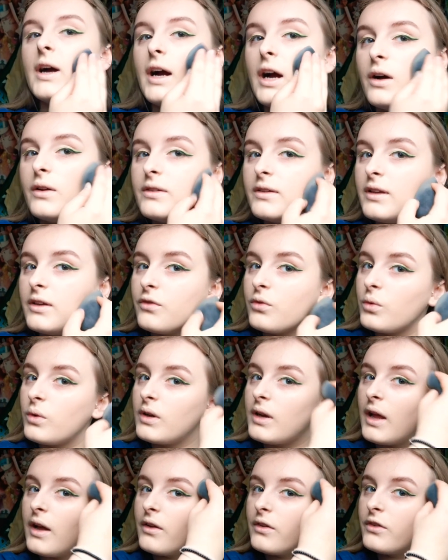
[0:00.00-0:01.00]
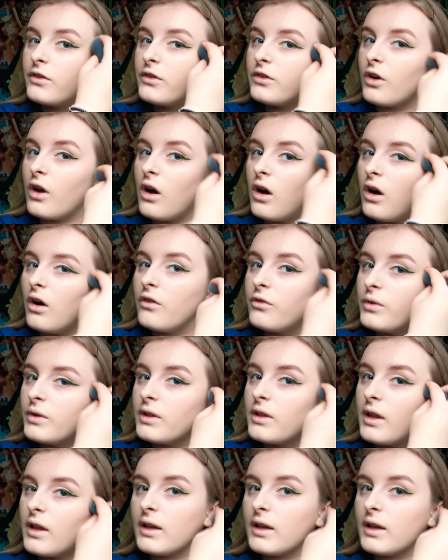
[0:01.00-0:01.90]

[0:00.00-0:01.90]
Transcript: How did everyone else start off with